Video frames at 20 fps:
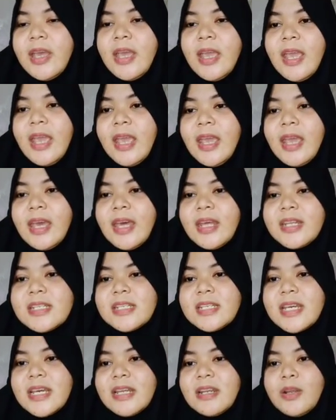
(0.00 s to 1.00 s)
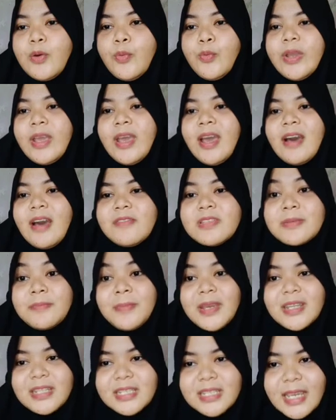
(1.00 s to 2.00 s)
And then we have
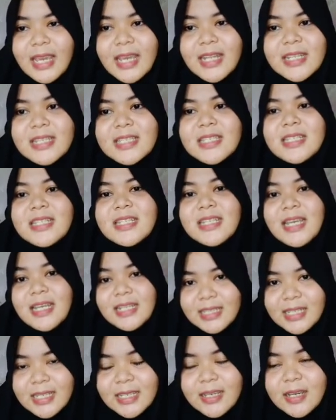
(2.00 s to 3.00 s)
semantic and syntactic